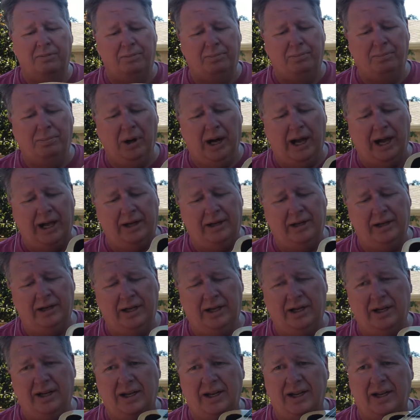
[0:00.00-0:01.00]
But
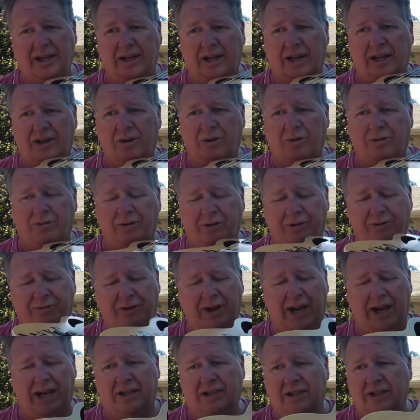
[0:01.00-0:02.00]
I know for a
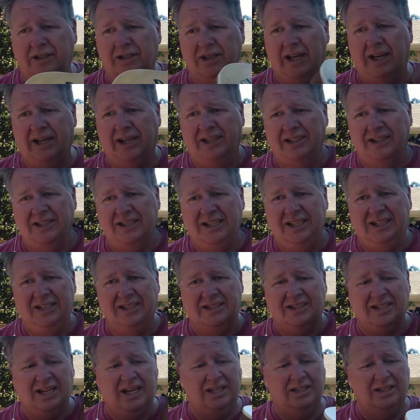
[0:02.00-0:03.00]
fact, because I can see
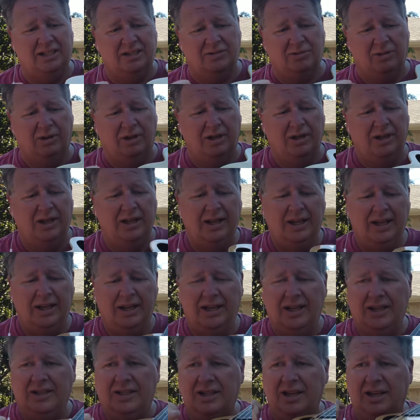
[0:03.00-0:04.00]
inside this one,
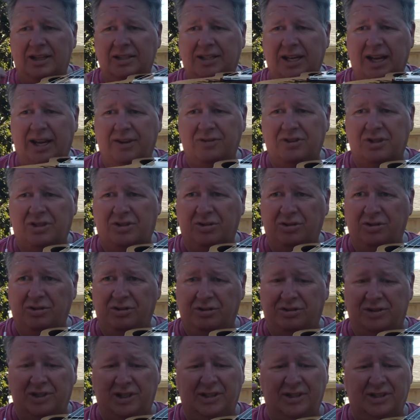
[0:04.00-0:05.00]
it does have
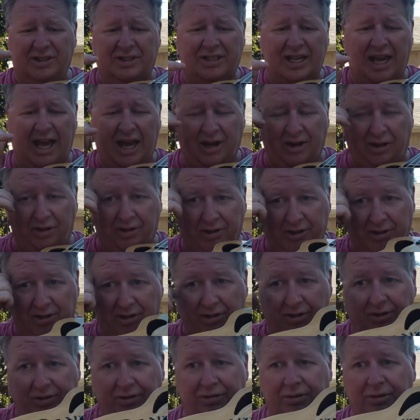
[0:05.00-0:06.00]
screws in the saddle that
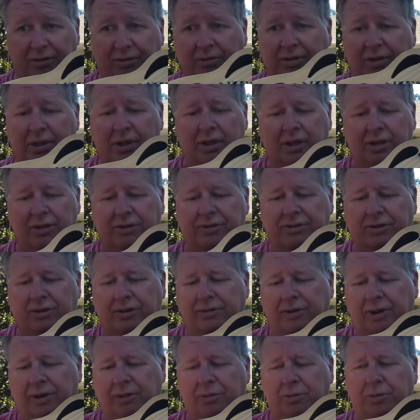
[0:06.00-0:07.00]
go through. So
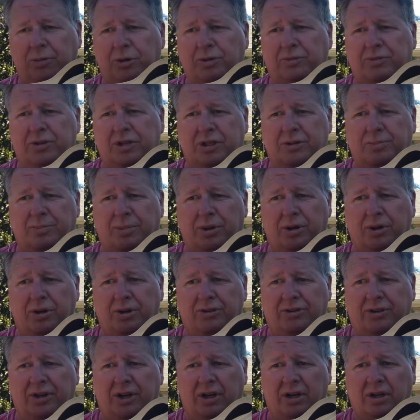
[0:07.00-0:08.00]
if I remove these
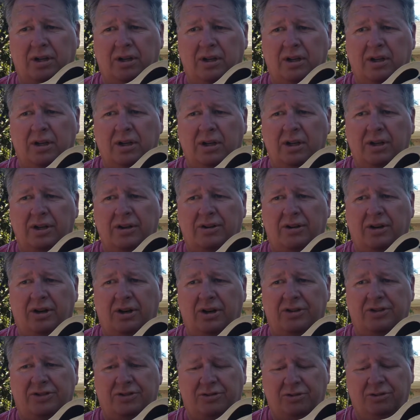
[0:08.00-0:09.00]
pearls here, there
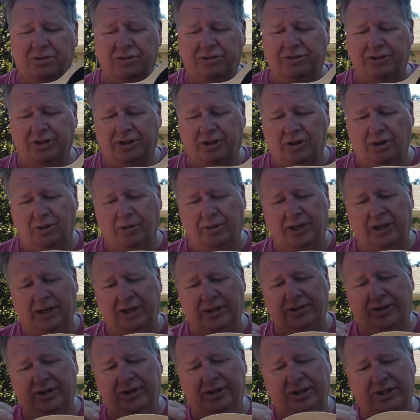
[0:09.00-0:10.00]
are screws that go in,
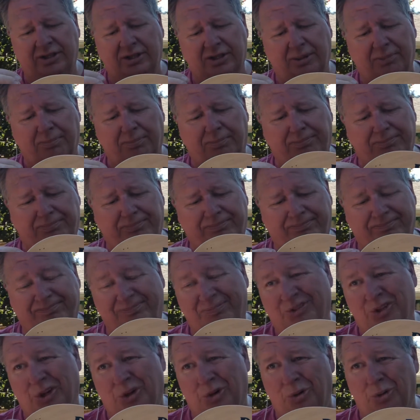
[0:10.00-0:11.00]
and there is a
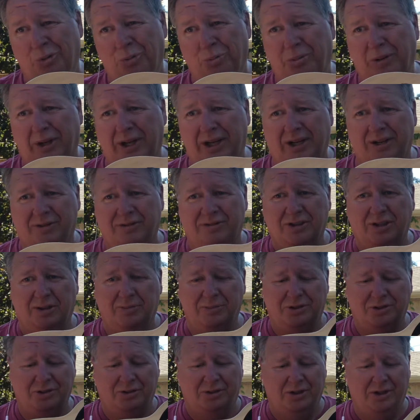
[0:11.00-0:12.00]
tone plate of
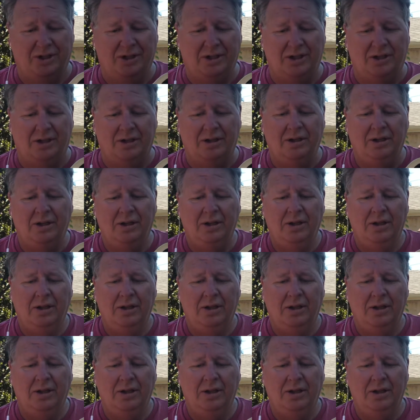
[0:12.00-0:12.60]
some sort in here.